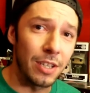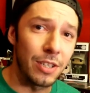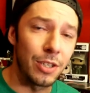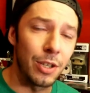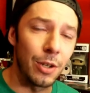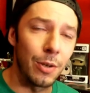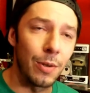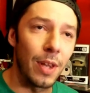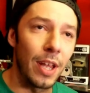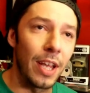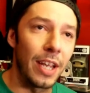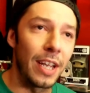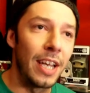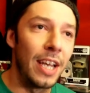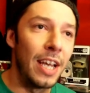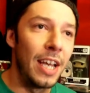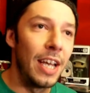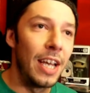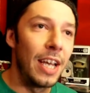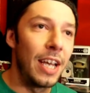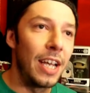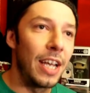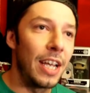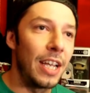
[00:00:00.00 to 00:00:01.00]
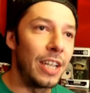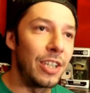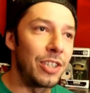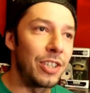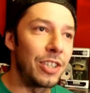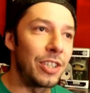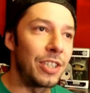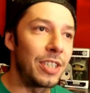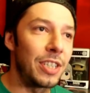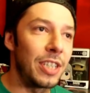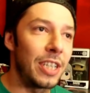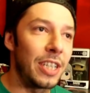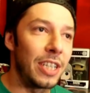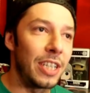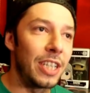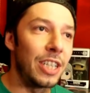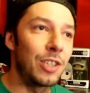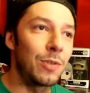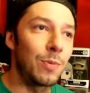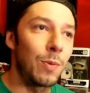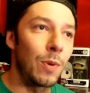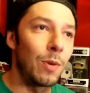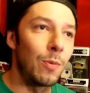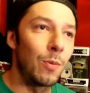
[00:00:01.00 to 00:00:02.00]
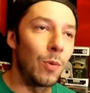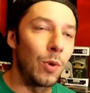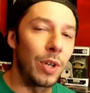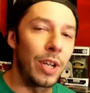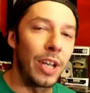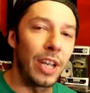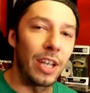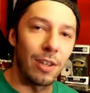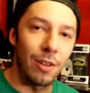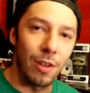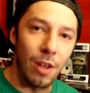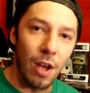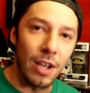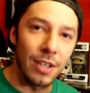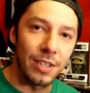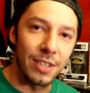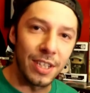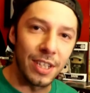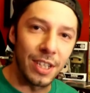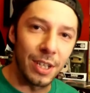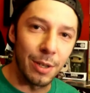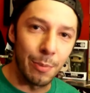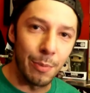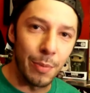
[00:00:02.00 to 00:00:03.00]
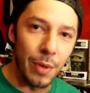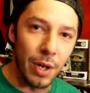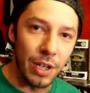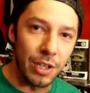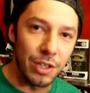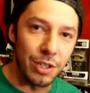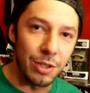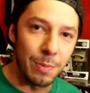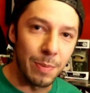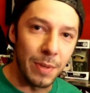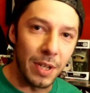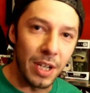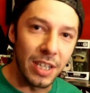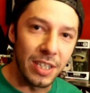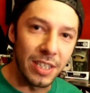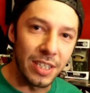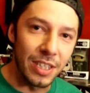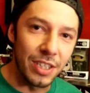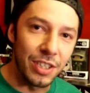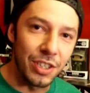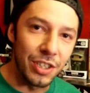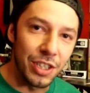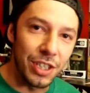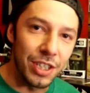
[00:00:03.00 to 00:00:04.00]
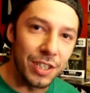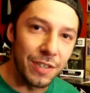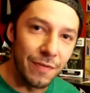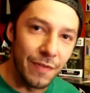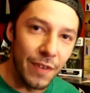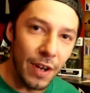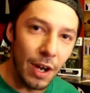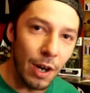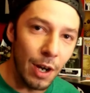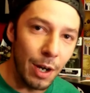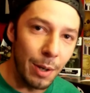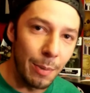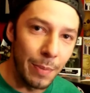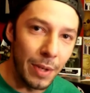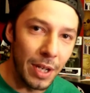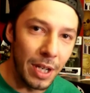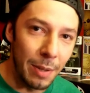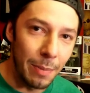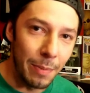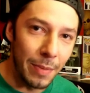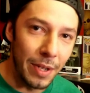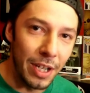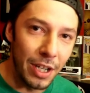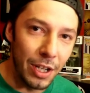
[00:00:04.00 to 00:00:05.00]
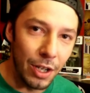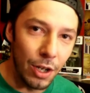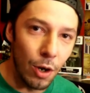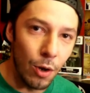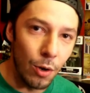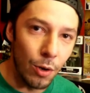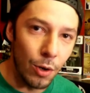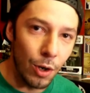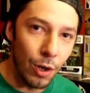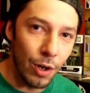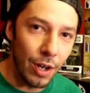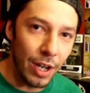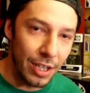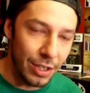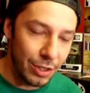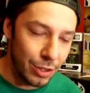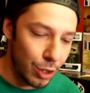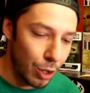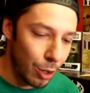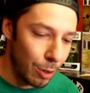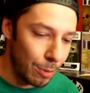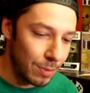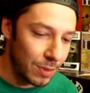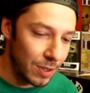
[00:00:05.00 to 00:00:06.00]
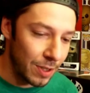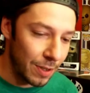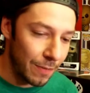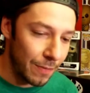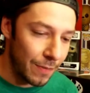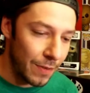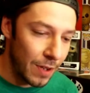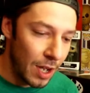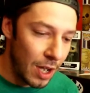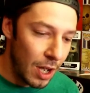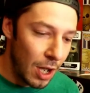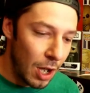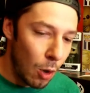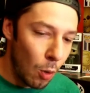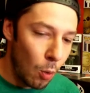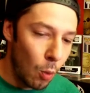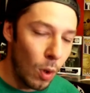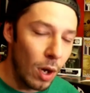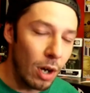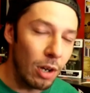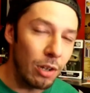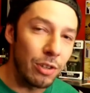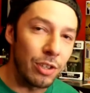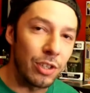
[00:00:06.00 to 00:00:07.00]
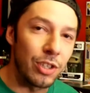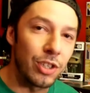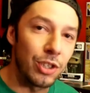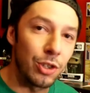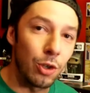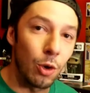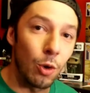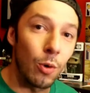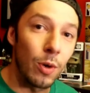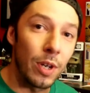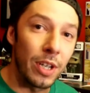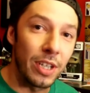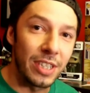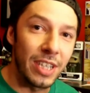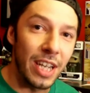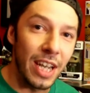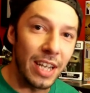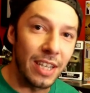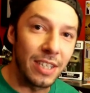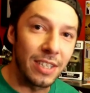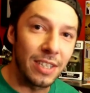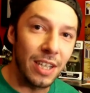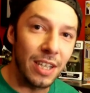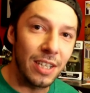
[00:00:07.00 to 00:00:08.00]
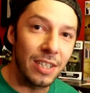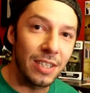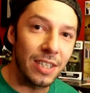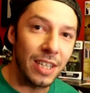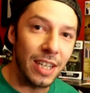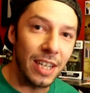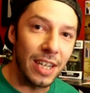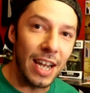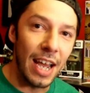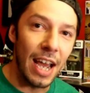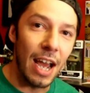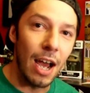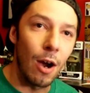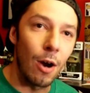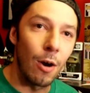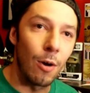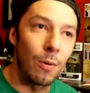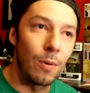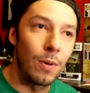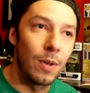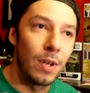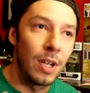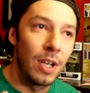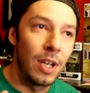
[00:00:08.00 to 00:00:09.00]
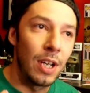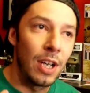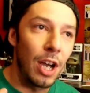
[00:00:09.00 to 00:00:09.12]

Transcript: So like, it just, this one will get lost in the bunch because it's just very mediocre in terms of where the story takes us and how